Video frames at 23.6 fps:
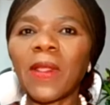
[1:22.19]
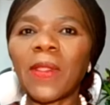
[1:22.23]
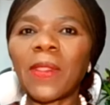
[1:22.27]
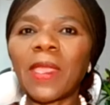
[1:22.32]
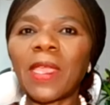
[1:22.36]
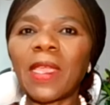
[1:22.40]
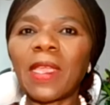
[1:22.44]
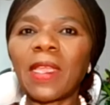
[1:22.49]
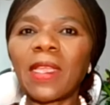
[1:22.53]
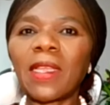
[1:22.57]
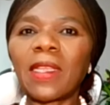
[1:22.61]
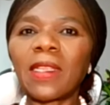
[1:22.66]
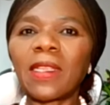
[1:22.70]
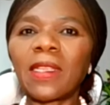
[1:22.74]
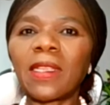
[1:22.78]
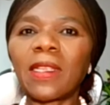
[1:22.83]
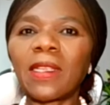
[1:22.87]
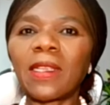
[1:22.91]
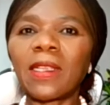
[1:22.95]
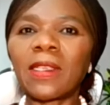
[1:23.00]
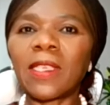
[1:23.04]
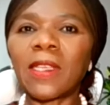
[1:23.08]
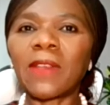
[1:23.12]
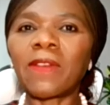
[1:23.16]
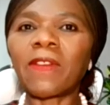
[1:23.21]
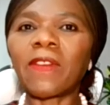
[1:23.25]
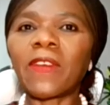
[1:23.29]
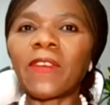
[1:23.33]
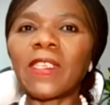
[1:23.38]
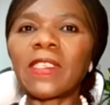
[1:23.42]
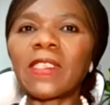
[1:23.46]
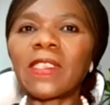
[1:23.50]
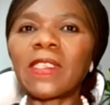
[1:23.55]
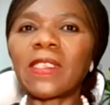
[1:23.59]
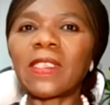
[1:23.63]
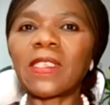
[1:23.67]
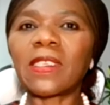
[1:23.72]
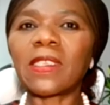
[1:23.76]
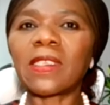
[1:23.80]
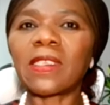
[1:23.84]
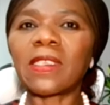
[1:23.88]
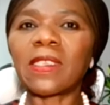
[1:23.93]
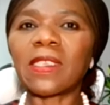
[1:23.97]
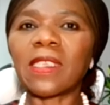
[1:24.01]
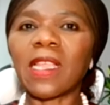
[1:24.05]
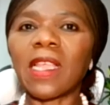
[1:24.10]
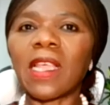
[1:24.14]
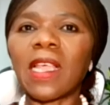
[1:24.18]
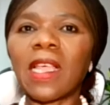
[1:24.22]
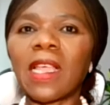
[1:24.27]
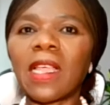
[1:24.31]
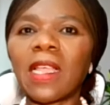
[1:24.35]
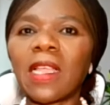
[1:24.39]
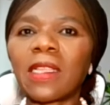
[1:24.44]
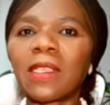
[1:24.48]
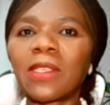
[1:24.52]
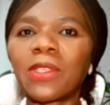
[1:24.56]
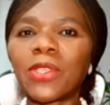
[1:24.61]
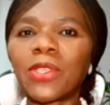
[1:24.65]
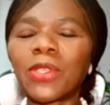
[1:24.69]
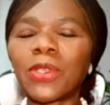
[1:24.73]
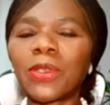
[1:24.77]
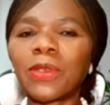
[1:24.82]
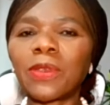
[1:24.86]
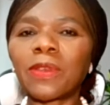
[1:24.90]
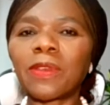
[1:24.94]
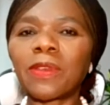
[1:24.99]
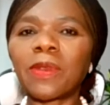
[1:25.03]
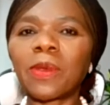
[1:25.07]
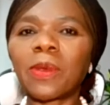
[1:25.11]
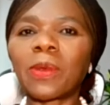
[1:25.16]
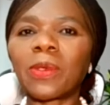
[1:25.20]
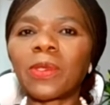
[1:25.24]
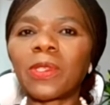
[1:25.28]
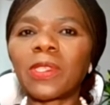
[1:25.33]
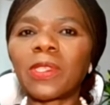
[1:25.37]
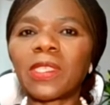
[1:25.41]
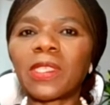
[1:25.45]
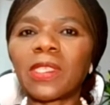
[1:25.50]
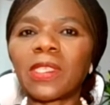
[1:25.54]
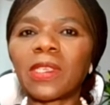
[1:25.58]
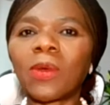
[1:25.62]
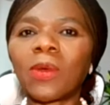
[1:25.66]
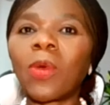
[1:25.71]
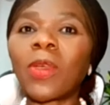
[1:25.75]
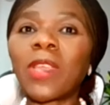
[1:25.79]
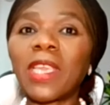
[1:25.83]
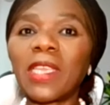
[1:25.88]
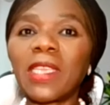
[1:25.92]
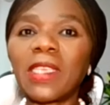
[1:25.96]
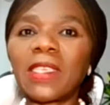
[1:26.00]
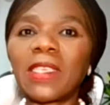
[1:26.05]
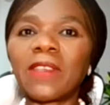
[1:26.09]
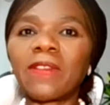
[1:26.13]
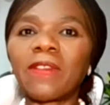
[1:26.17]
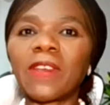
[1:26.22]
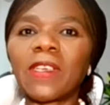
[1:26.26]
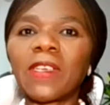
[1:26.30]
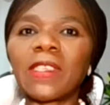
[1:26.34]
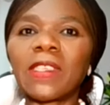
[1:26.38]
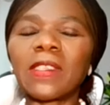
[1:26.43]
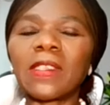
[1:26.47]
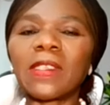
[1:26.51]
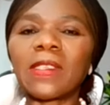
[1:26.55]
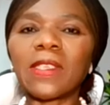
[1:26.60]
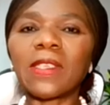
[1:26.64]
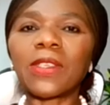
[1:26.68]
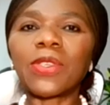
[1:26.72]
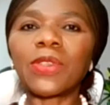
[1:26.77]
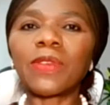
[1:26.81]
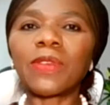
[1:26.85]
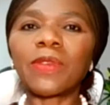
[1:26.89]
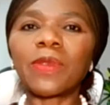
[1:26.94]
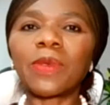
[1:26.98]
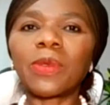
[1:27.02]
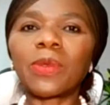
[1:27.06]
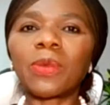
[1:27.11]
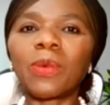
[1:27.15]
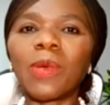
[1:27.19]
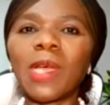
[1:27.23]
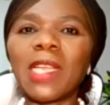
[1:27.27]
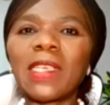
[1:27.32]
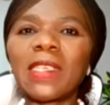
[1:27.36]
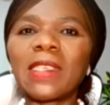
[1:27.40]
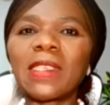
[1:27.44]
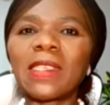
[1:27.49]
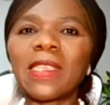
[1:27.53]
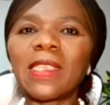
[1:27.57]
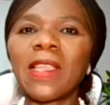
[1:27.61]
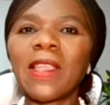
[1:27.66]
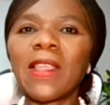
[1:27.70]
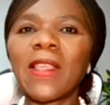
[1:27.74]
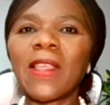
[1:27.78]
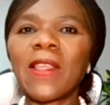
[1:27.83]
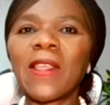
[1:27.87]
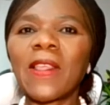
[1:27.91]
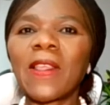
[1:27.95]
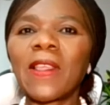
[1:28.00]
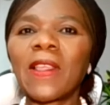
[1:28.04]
The differences are twofold, or key differences are twofold. One is